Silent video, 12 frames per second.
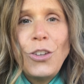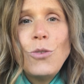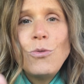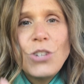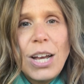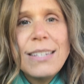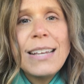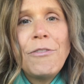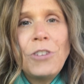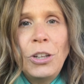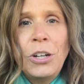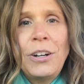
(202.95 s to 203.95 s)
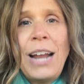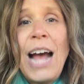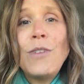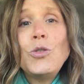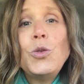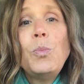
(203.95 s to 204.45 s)
You just have to learn
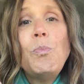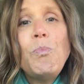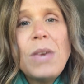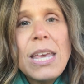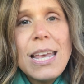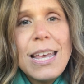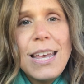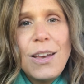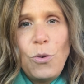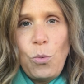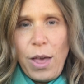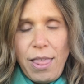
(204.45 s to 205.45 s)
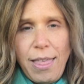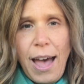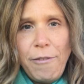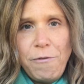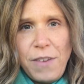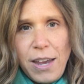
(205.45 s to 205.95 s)
how to be with
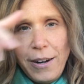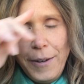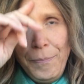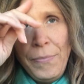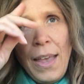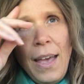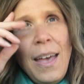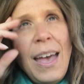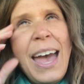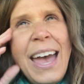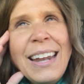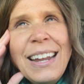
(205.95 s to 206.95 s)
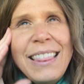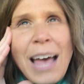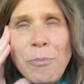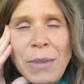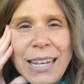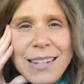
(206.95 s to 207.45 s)
that fear. And
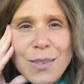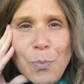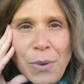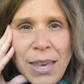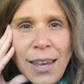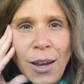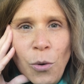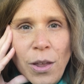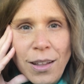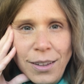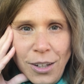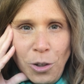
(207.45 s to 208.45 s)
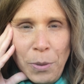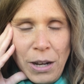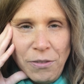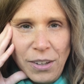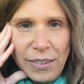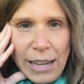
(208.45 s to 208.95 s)
that means being with a little bit
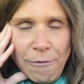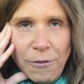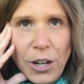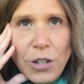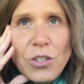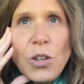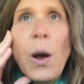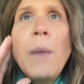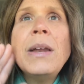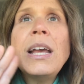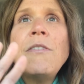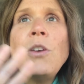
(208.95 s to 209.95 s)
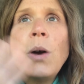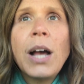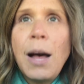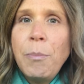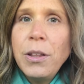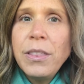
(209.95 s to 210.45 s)
of discomfort. So I'm going to give you a
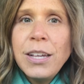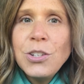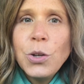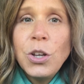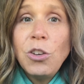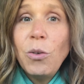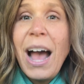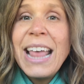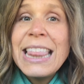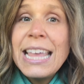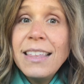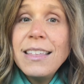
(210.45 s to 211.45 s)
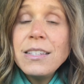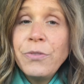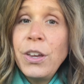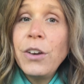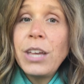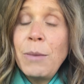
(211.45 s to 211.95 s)
couple of things you can do. I think this
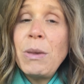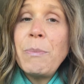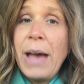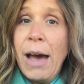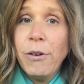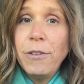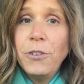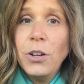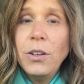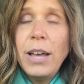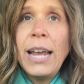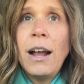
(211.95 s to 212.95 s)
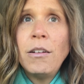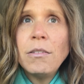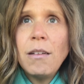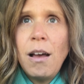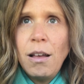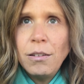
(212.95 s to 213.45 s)
fear can be powerful, and
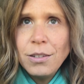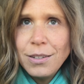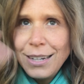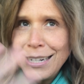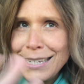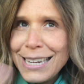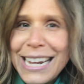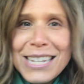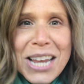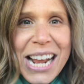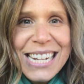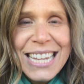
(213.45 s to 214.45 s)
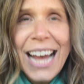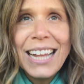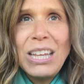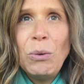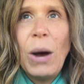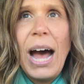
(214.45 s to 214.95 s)
I'll get to
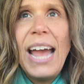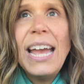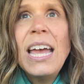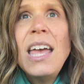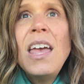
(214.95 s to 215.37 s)
exactly why.